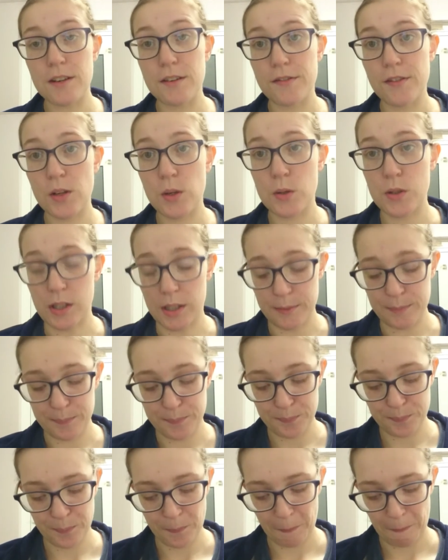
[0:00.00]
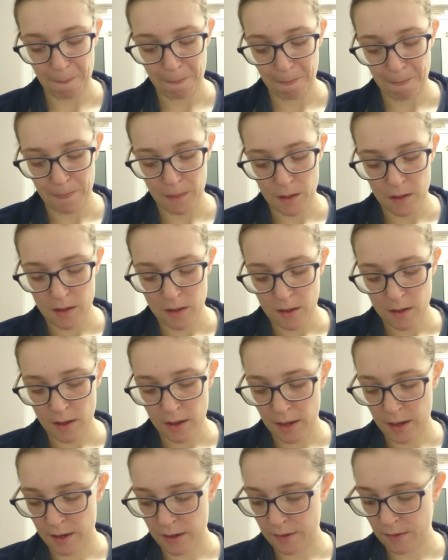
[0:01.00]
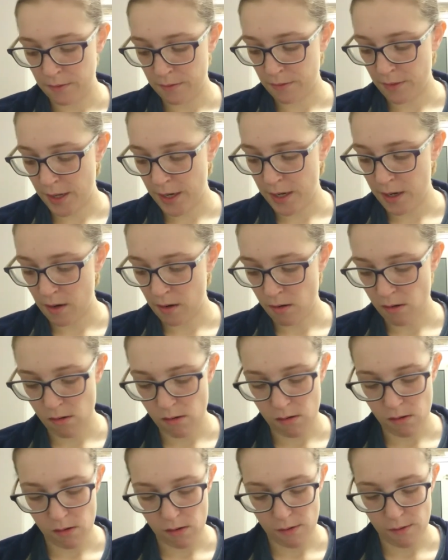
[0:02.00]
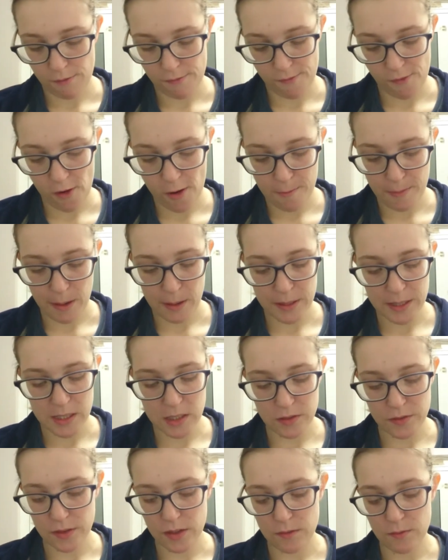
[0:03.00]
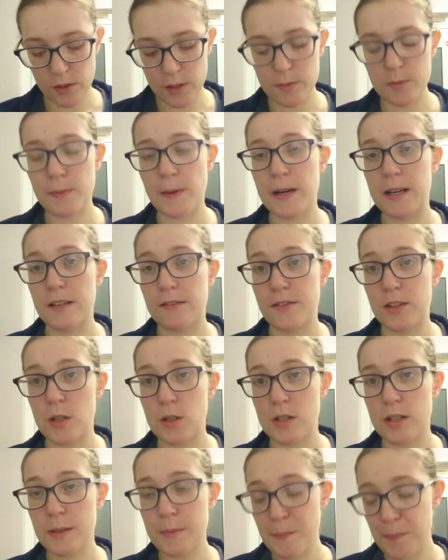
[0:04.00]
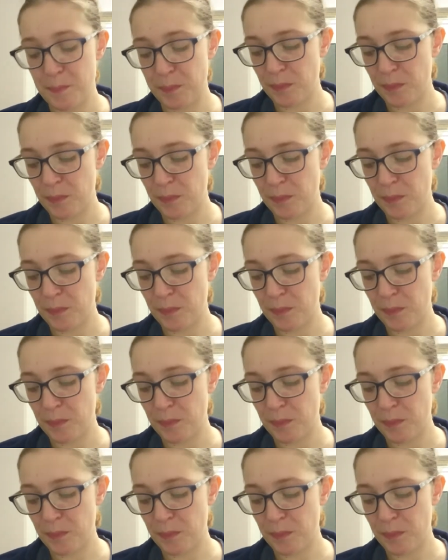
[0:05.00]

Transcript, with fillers: diffuser. And um, they are £5 each for the room spray and diffuser.